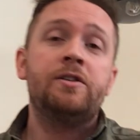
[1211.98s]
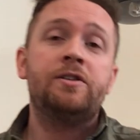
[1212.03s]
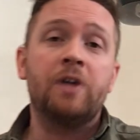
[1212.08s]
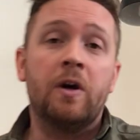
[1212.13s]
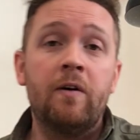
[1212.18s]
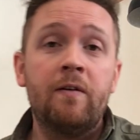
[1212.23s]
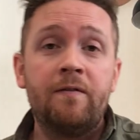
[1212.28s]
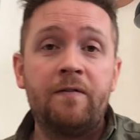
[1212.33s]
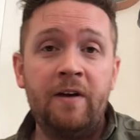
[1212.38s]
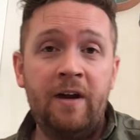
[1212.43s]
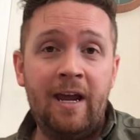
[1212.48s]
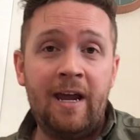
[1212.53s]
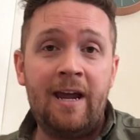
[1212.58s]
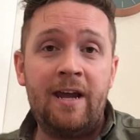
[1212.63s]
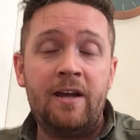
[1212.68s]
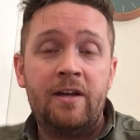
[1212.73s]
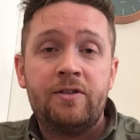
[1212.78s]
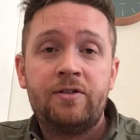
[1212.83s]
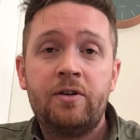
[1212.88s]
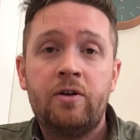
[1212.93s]
Don't
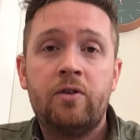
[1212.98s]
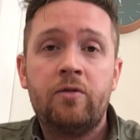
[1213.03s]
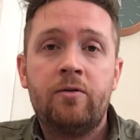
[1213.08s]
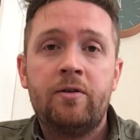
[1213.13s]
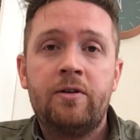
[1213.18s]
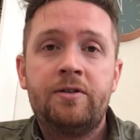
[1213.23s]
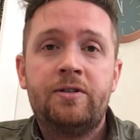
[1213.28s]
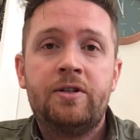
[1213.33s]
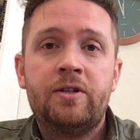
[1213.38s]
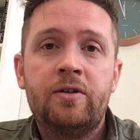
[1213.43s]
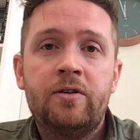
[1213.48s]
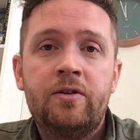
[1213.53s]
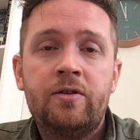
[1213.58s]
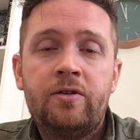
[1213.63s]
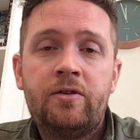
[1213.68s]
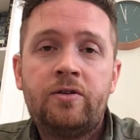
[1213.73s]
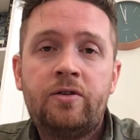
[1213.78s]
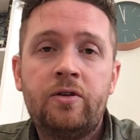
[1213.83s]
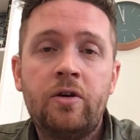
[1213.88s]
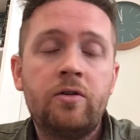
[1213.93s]
forget to go onto
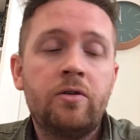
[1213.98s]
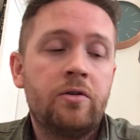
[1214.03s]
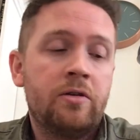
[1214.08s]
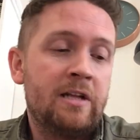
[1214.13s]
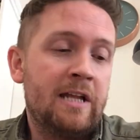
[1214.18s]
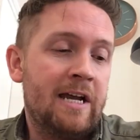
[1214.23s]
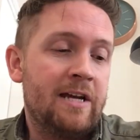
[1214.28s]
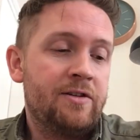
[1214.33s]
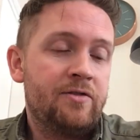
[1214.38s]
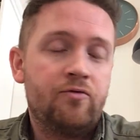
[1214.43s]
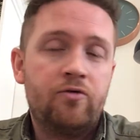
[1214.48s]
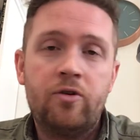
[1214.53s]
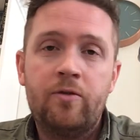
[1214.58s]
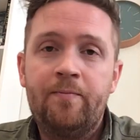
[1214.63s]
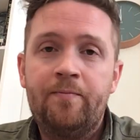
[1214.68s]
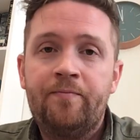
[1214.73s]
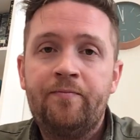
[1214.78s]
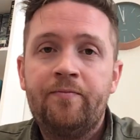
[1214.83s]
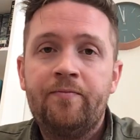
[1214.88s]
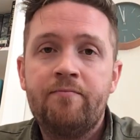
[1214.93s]
Google
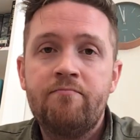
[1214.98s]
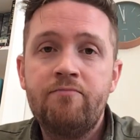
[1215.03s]
Classroom